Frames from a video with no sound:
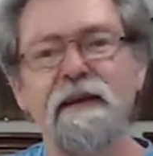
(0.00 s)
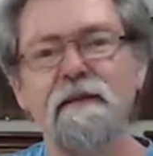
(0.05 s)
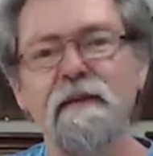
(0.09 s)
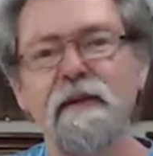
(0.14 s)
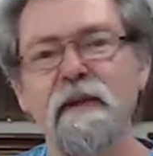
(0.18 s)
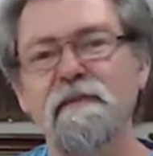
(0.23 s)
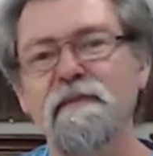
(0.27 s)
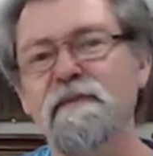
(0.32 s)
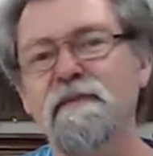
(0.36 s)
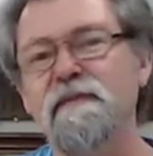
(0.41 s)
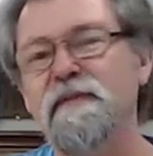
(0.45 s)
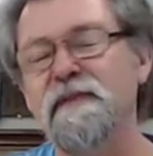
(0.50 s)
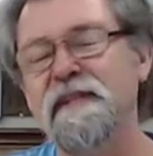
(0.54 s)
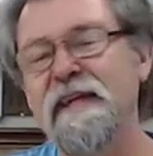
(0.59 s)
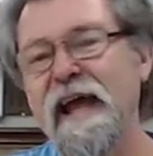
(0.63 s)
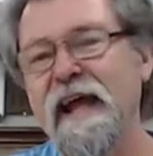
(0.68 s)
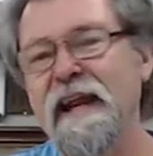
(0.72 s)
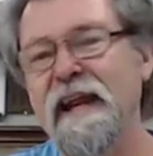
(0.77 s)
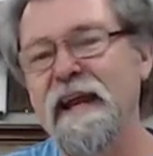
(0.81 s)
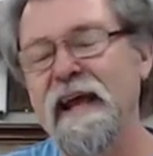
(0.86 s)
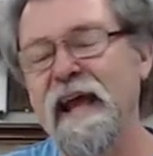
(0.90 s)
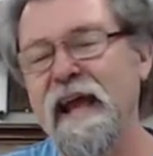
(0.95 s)
a
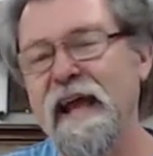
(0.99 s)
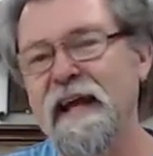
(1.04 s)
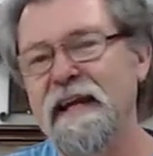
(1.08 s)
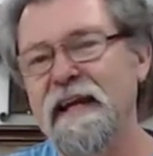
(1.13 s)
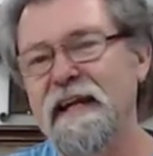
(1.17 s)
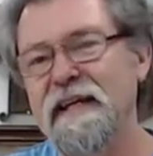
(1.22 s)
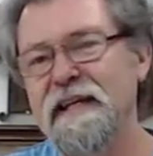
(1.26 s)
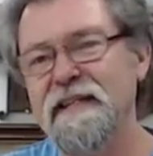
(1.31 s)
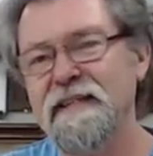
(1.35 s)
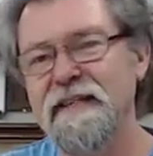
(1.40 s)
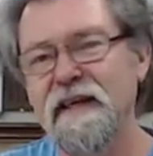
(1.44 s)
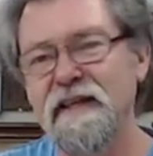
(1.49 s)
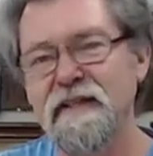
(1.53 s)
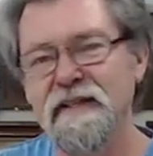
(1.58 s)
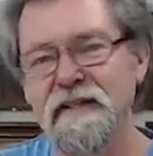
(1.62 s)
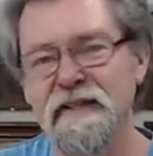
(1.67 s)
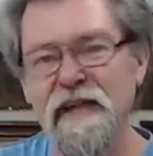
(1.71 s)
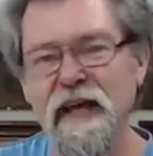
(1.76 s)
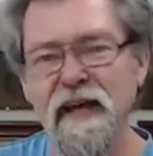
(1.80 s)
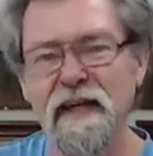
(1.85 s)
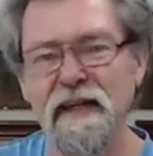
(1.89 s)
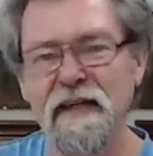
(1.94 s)
dad and his young
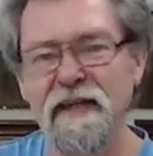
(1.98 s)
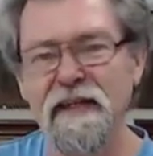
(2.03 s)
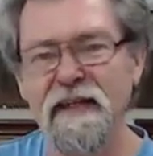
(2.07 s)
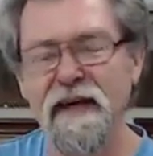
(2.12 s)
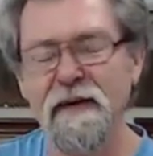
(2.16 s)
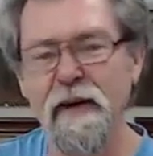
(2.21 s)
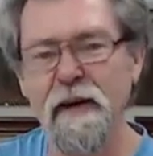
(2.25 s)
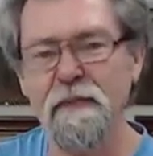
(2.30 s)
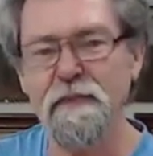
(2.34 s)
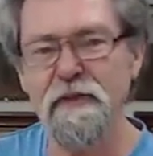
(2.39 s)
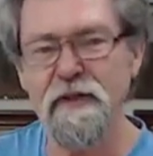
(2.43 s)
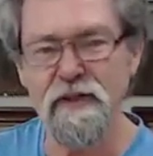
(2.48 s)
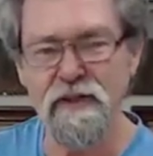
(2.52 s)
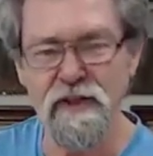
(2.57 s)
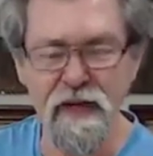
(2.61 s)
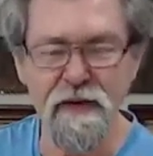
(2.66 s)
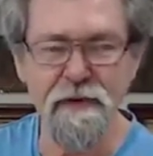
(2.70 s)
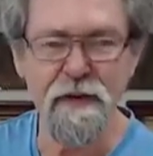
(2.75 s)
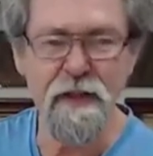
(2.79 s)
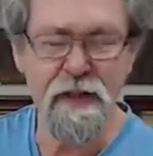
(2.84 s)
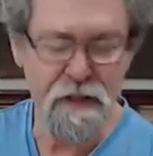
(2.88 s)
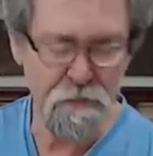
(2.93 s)
son come up to
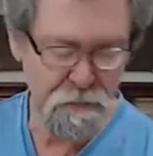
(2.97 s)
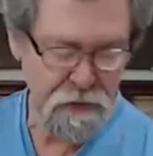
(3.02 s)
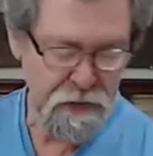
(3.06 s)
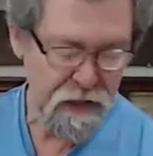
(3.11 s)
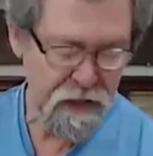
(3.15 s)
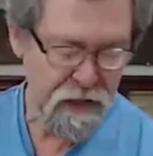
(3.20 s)
see me,